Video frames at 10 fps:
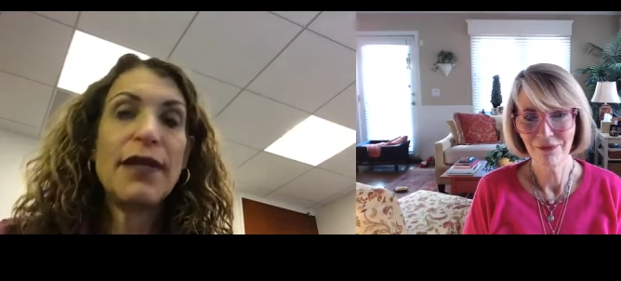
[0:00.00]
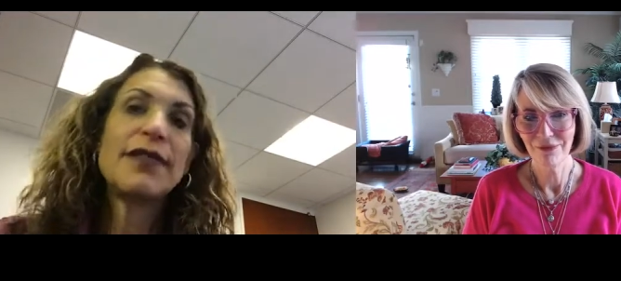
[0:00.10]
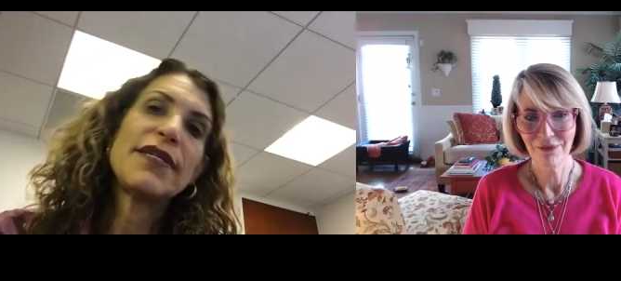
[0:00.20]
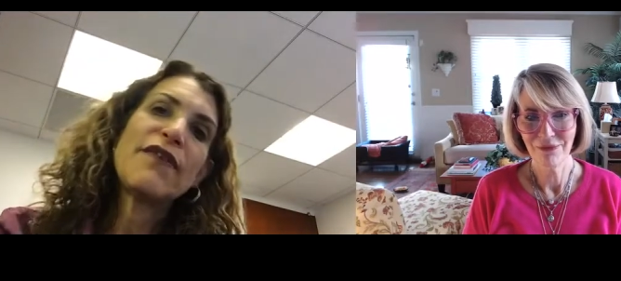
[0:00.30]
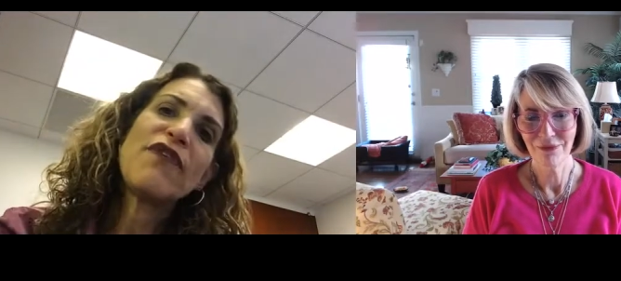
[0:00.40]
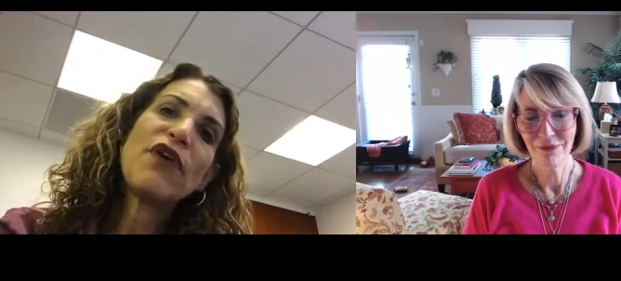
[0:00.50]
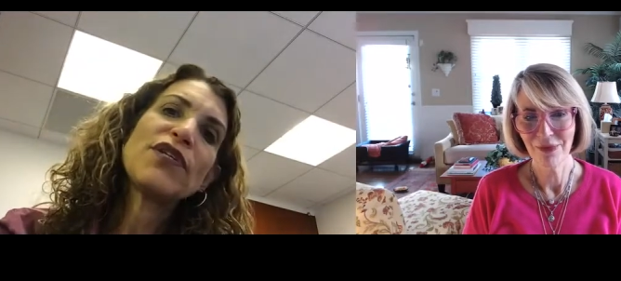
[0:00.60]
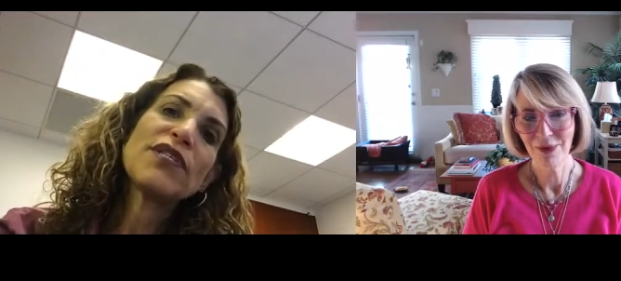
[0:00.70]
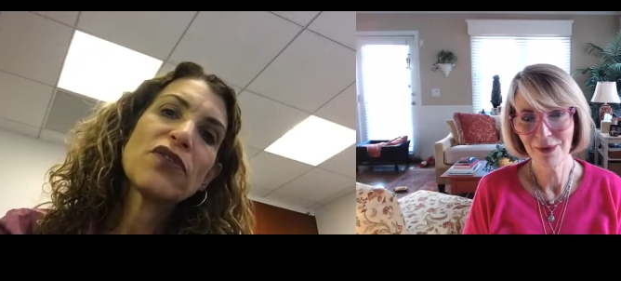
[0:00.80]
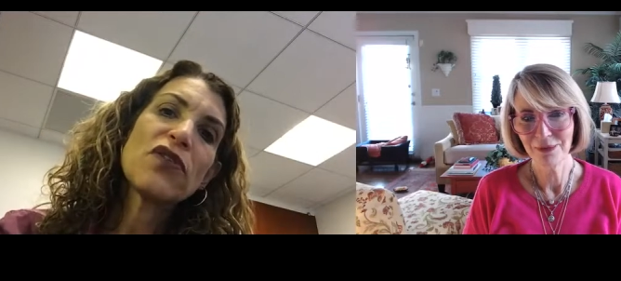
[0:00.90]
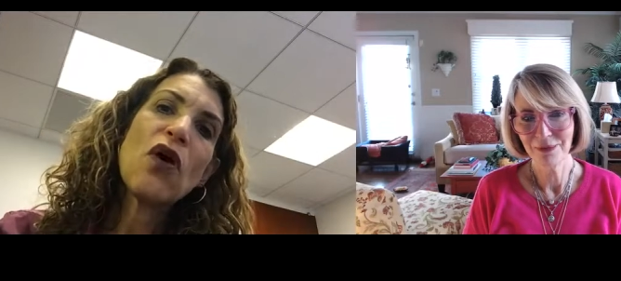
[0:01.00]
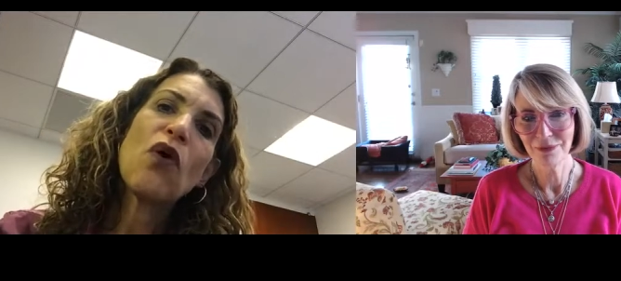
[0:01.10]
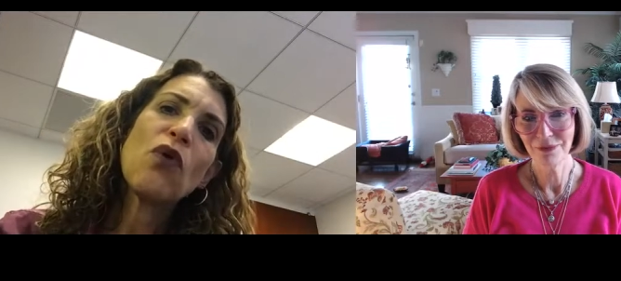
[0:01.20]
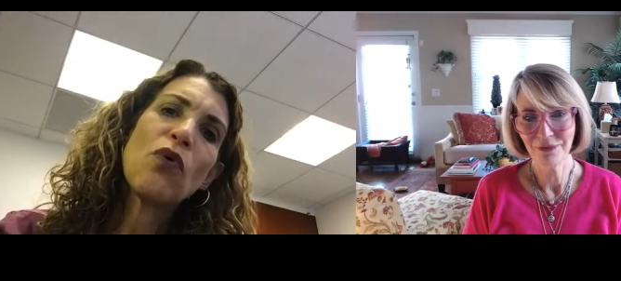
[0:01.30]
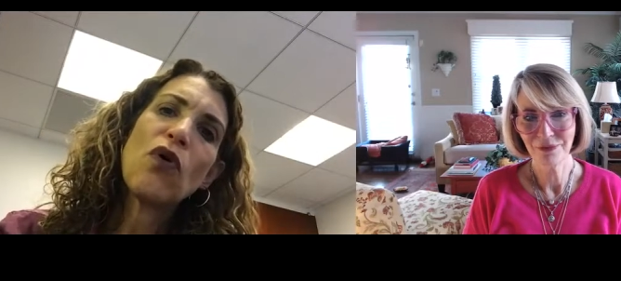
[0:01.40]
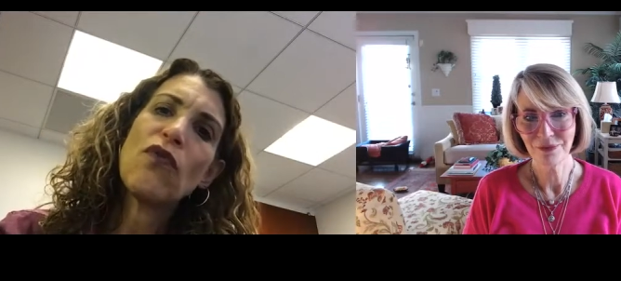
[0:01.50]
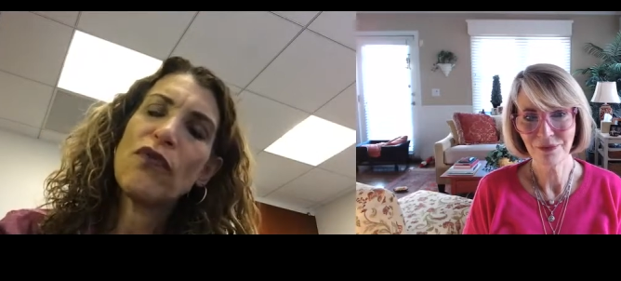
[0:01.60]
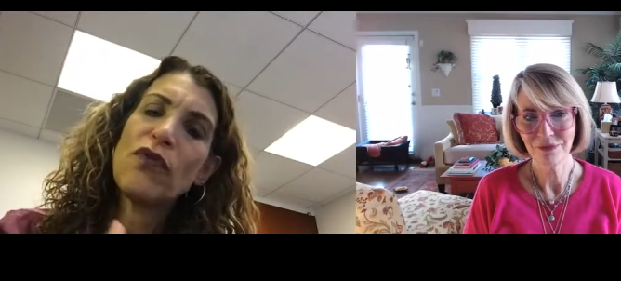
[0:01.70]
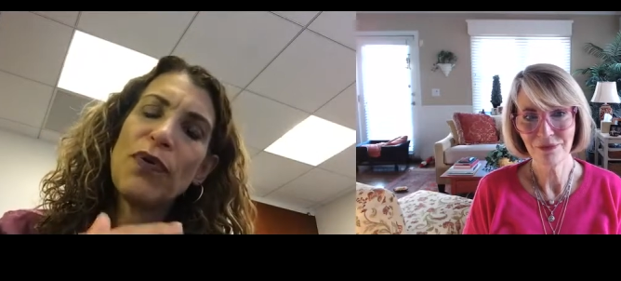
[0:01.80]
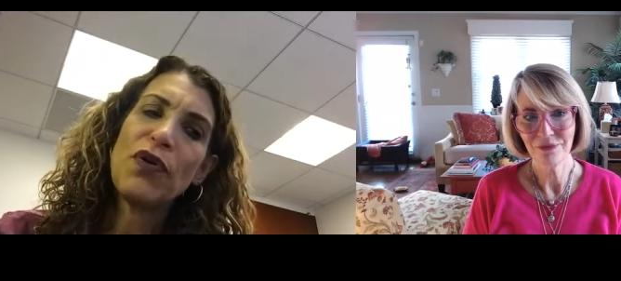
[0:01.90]
Speaker 1: I did a very slow, over
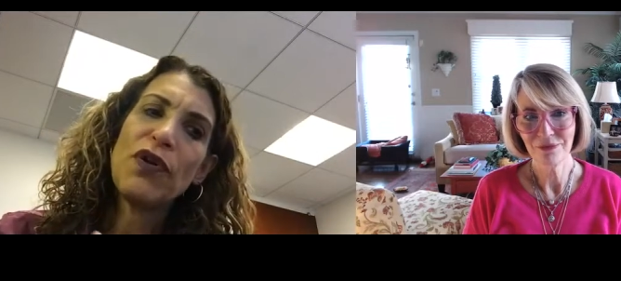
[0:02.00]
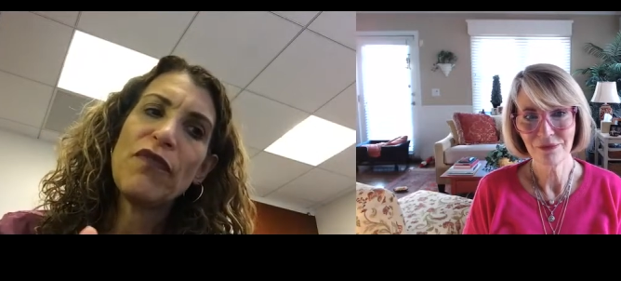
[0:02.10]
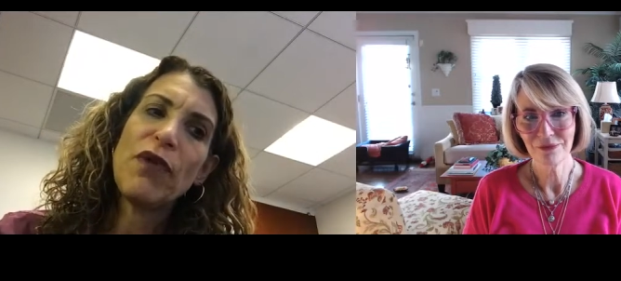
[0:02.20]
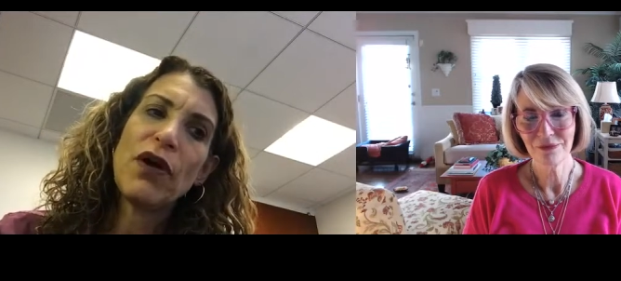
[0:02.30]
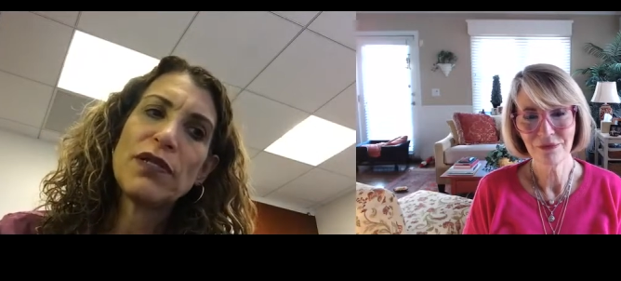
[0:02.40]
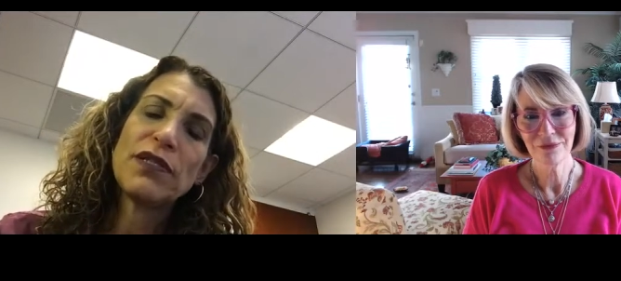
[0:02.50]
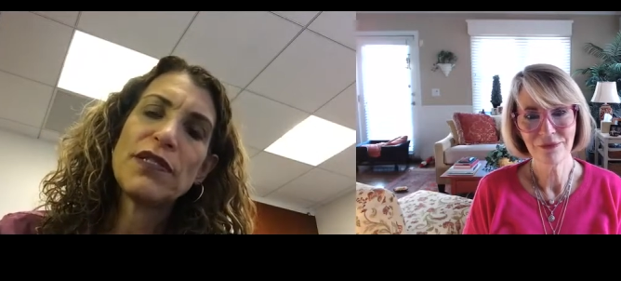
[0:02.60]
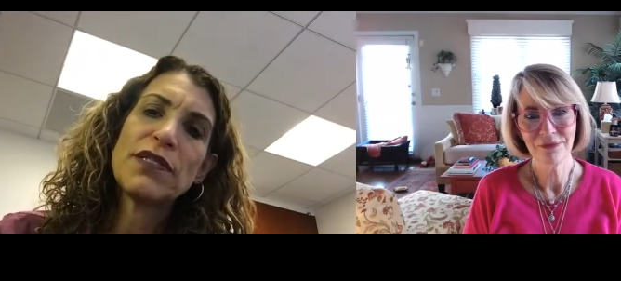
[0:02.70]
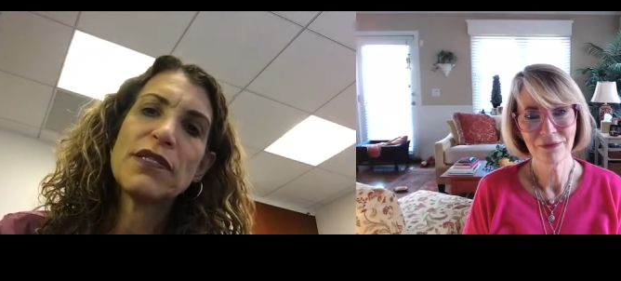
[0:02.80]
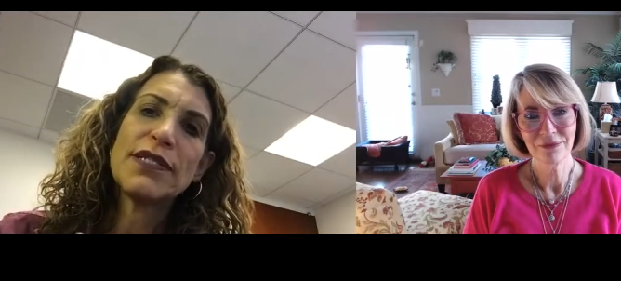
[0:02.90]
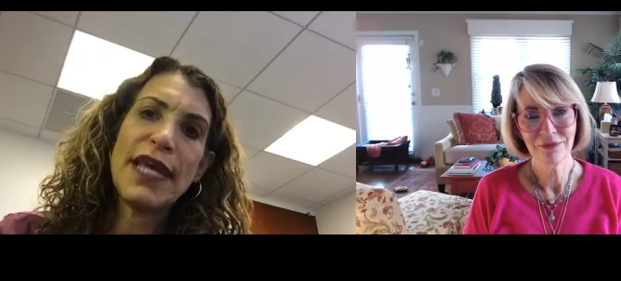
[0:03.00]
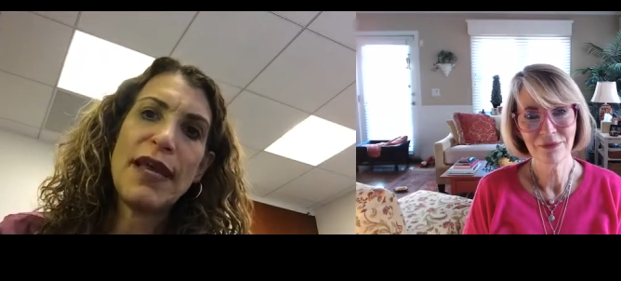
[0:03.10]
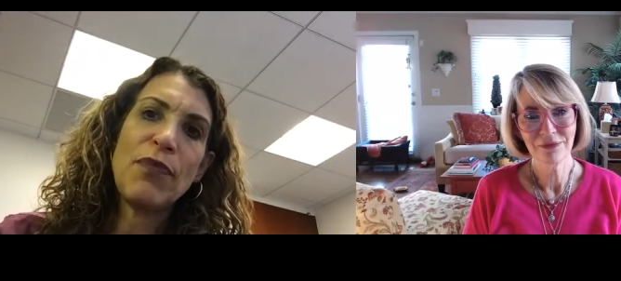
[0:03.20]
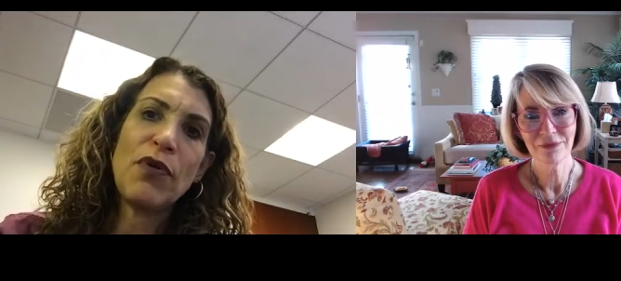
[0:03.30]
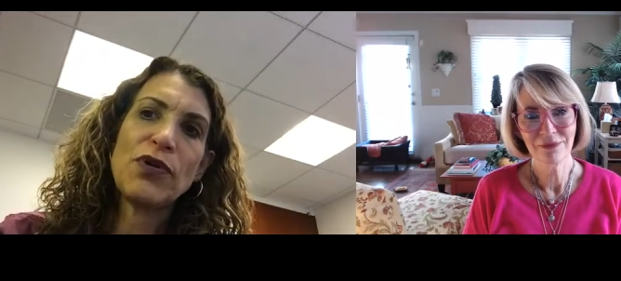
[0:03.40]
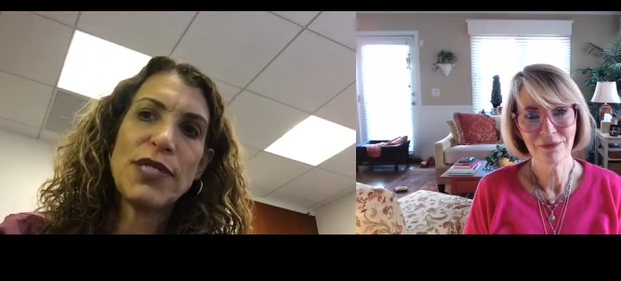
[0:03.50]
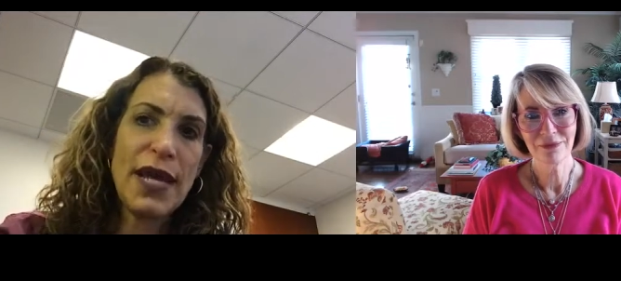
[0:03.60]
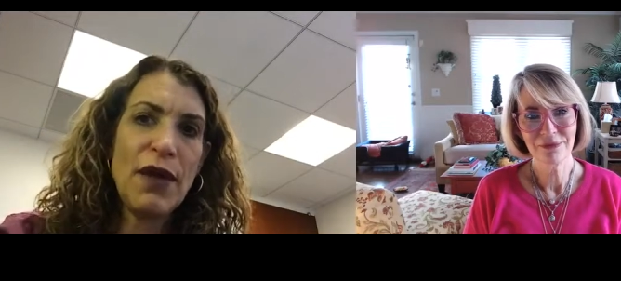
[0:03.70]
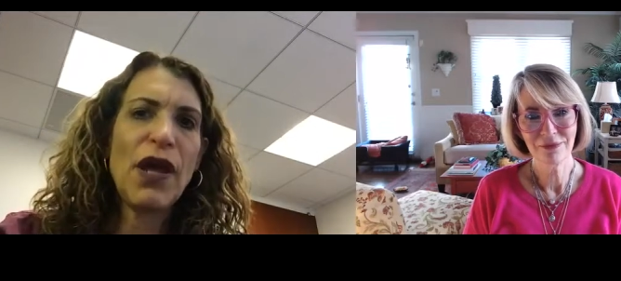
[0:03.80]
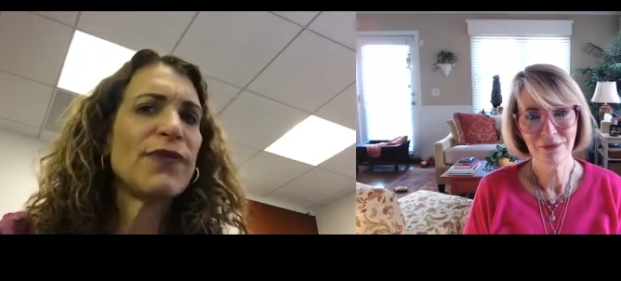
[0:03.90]
a period of months, taper
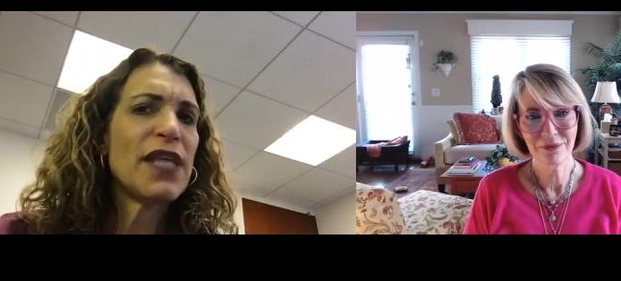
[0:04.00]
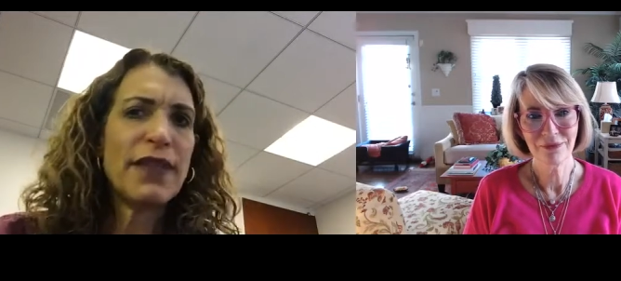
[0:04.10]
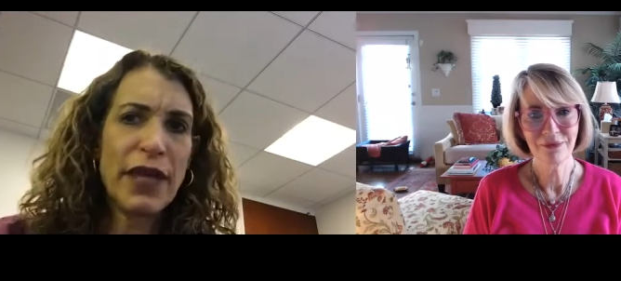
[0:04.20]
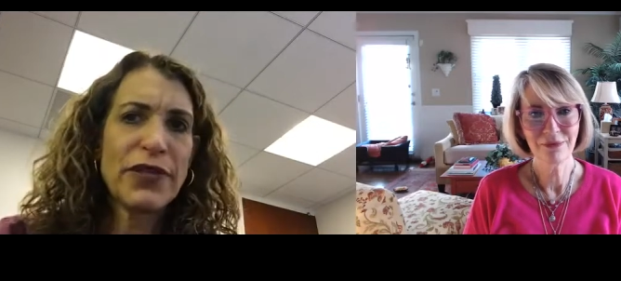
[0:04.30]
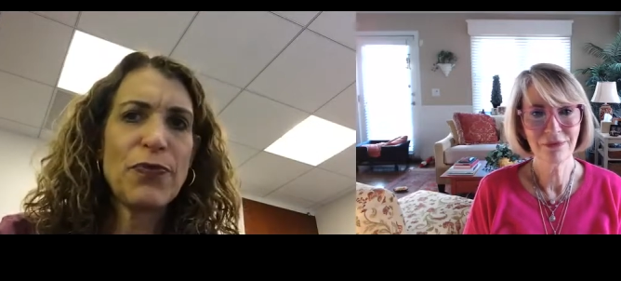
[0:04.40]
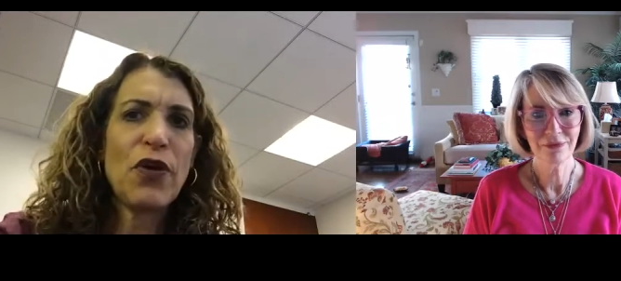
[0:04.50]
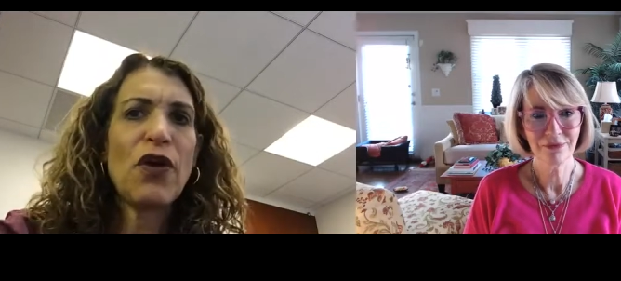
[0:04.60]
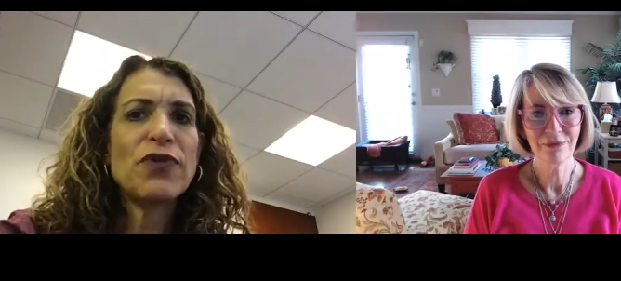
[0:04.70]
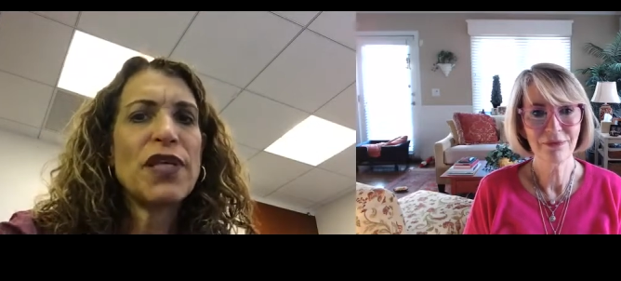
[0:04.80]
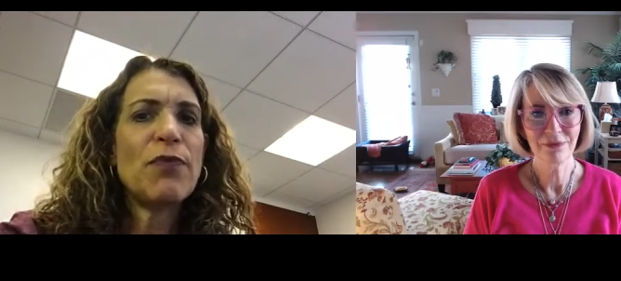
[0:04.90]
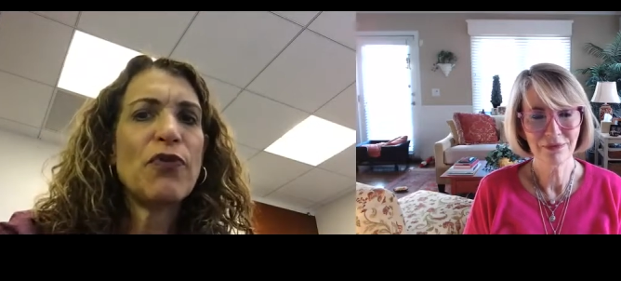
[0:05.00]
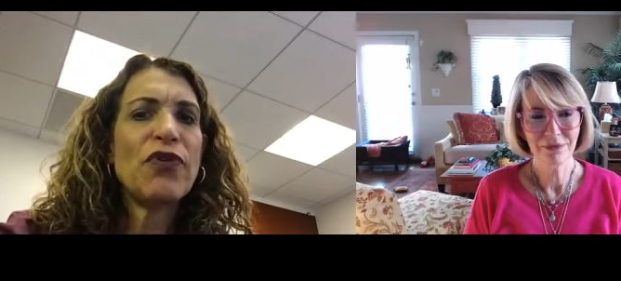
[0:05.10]
down. I was on Lexapro, taper